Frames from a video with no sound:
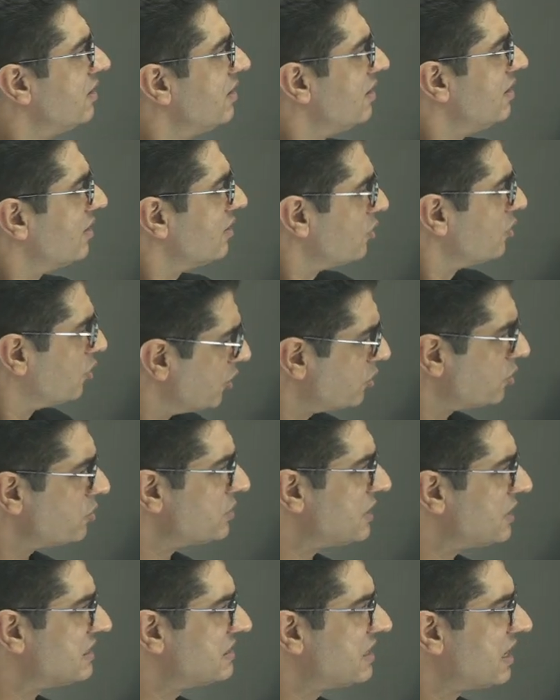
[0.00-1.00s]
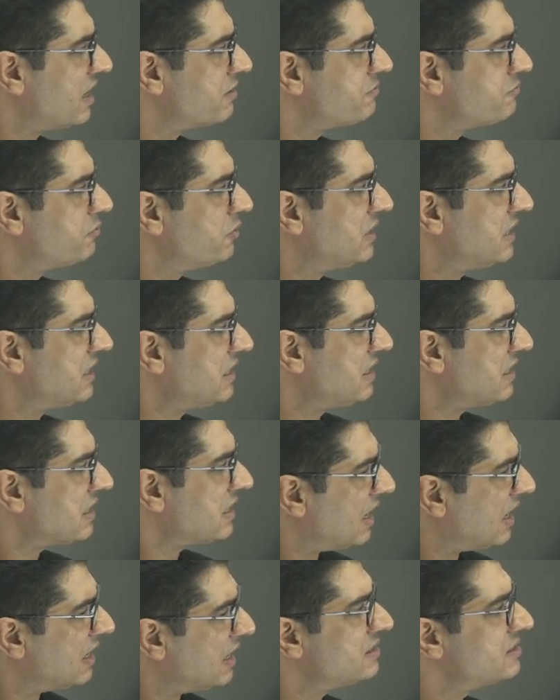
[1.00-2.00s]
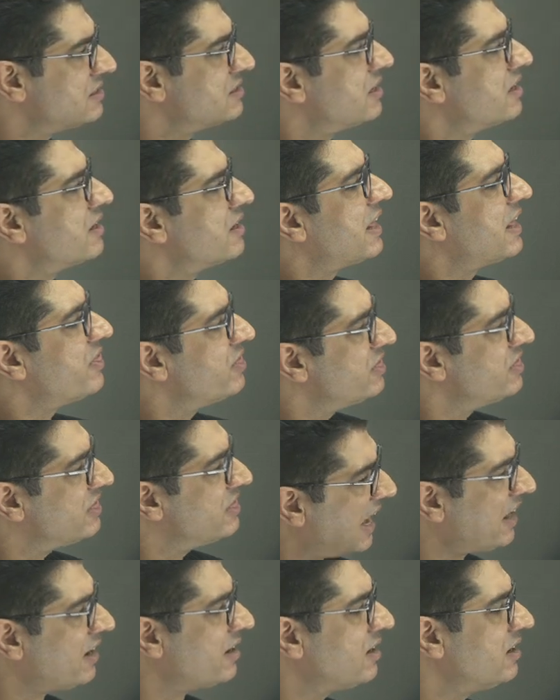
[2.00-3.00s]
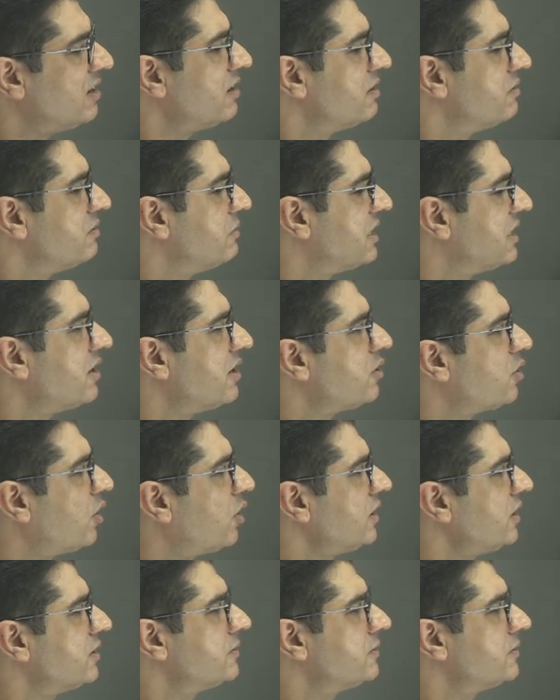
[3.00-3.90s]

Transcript: go through these carefully, answer, and then we can talk.